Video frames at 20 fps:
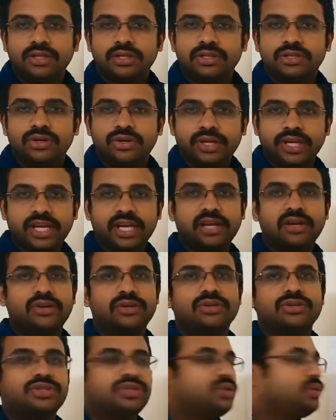So here
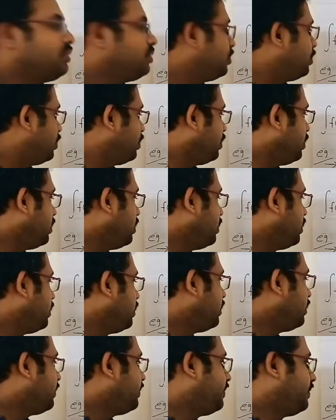also
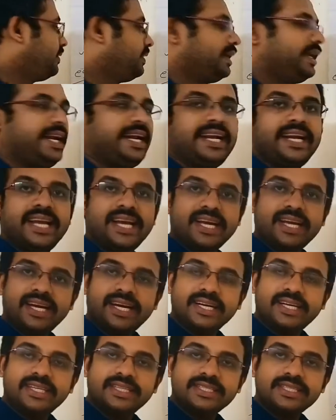
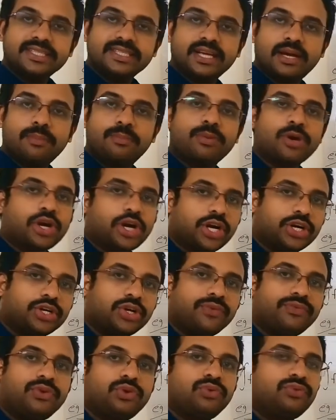integrand is
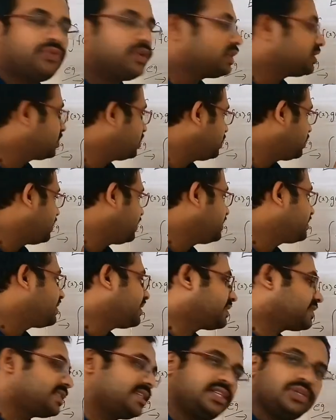product of two functions, that is
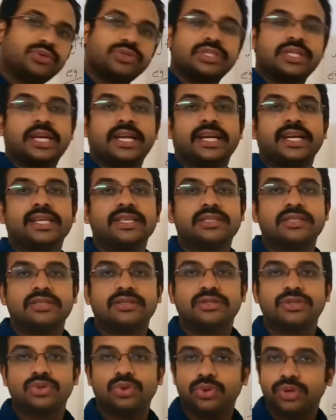x into sin
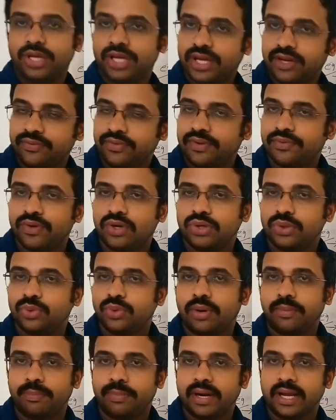x. So here we want
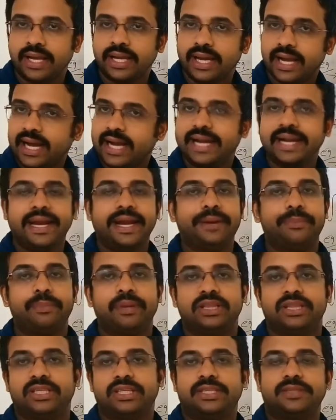to apply isolate
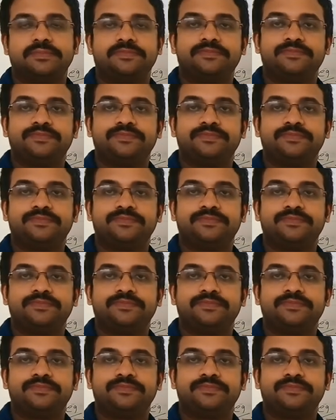method.